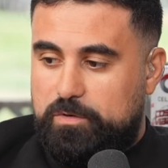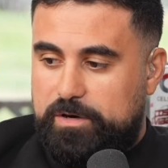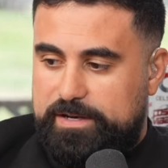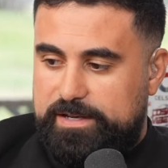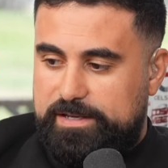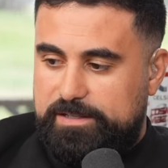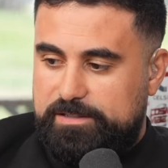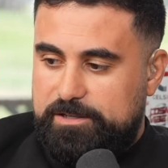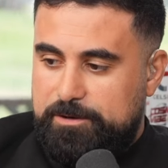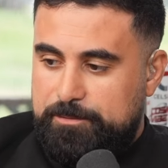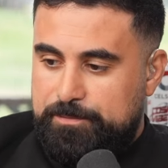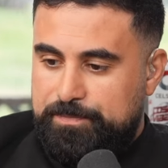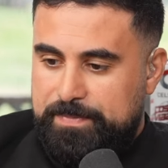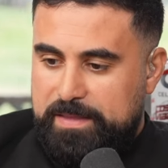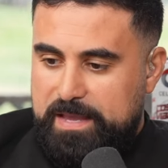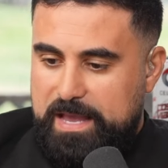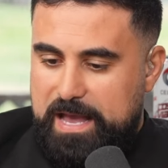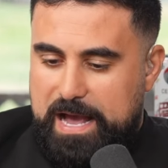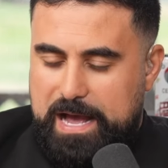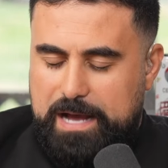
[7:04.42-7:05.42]
one is
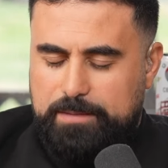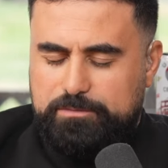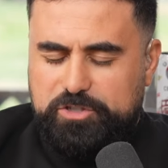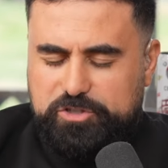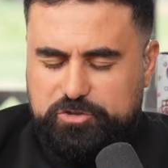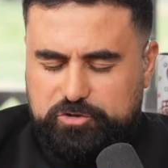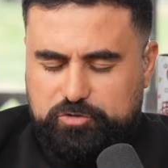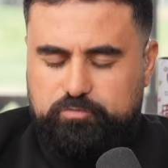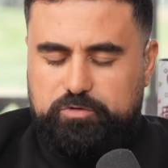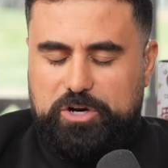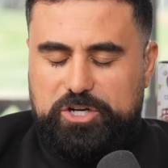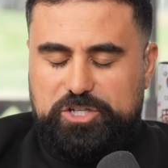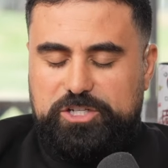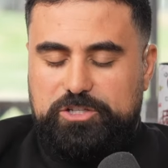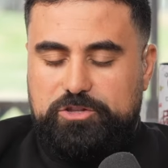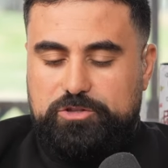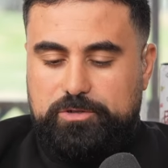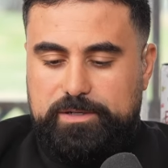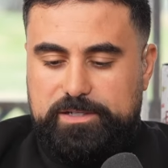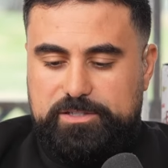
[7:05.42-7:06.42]
I'm just
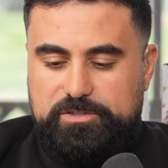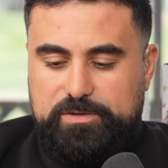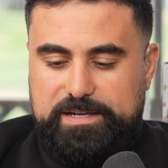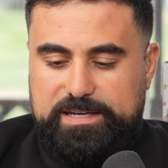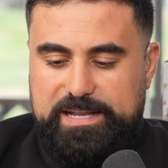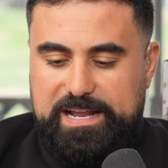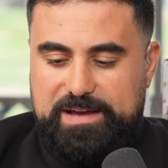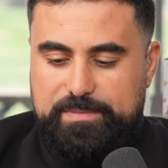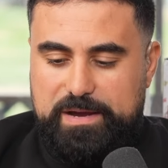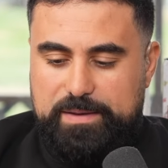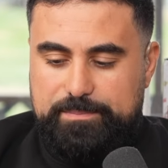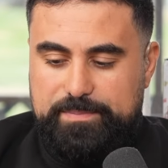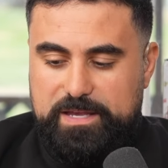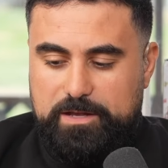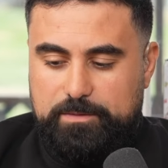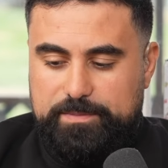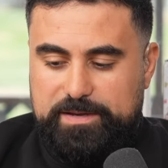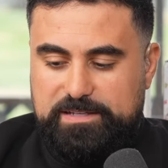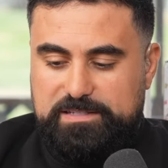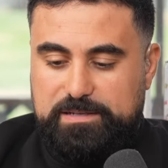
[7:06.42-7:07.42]
rushing through it so I can have my
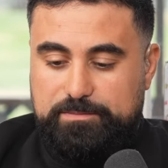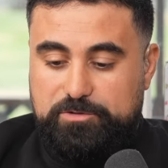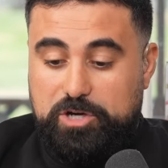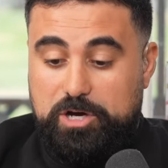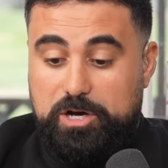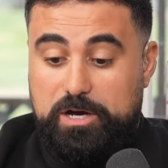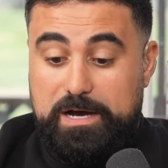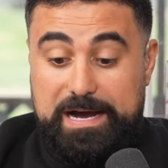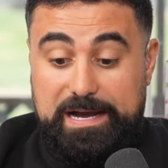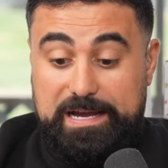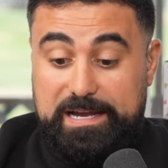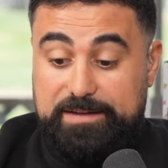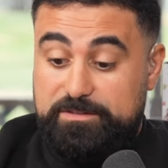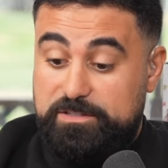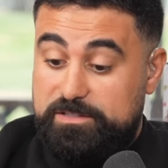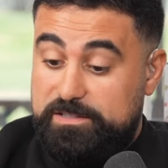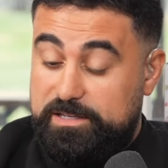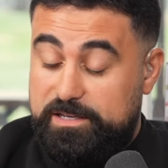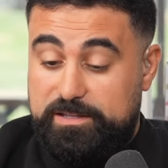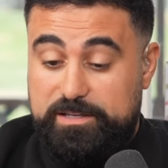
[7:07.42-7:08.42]
meal because I'm taught I have
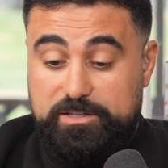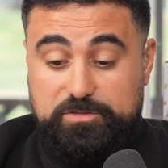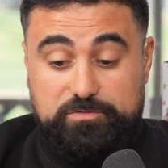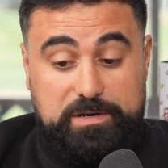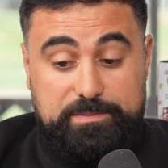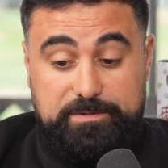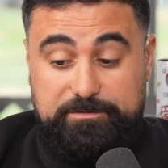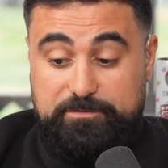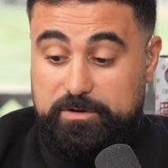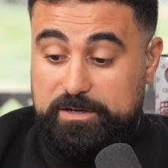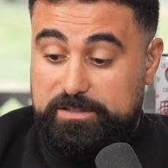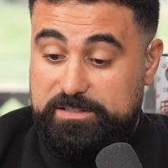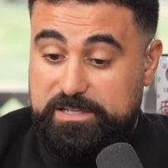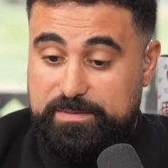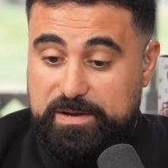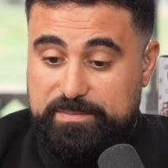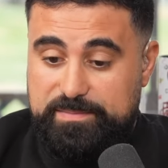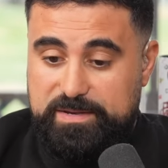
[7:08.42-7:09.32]
to right. say this right before I say my